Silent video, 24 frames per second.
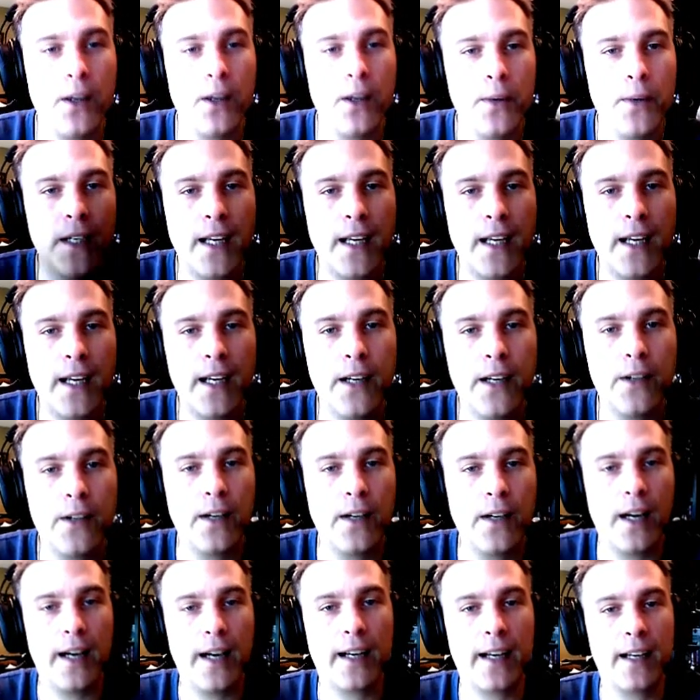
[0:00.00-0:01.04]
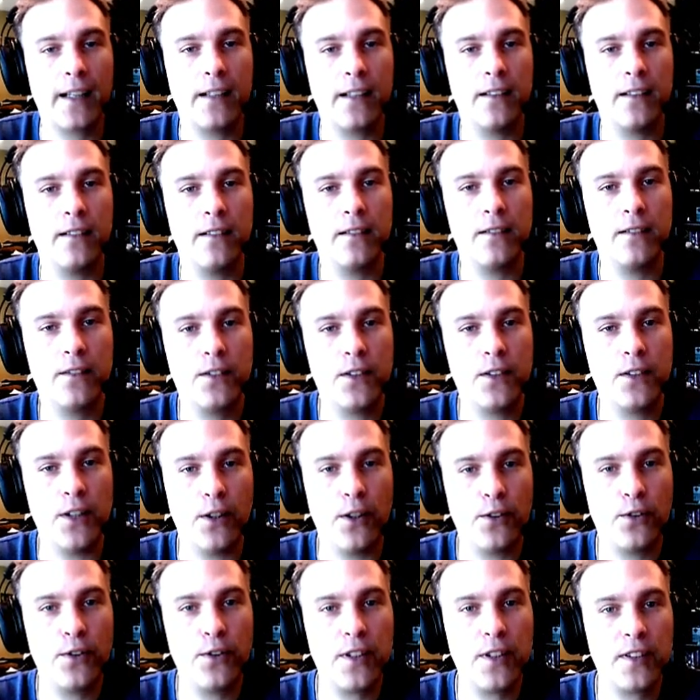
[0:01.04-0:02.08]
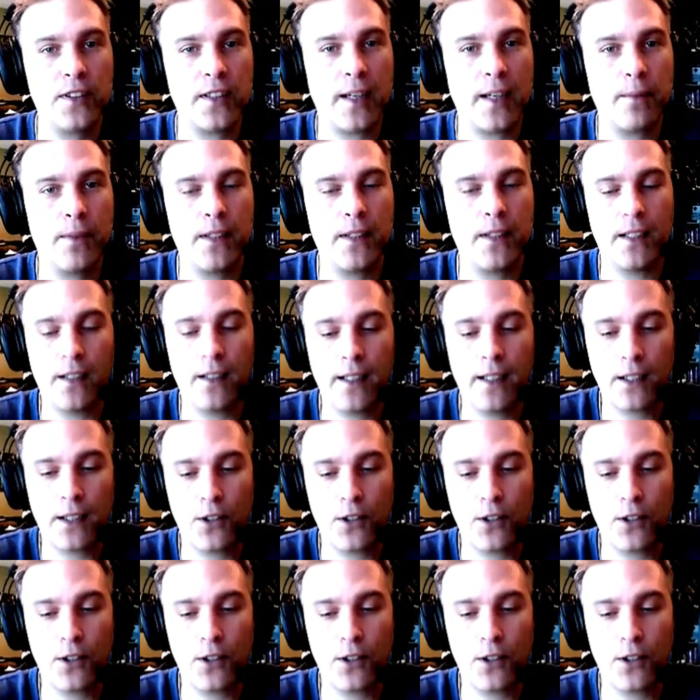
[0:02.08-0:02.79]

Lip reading: I go in here, I can do the same thing.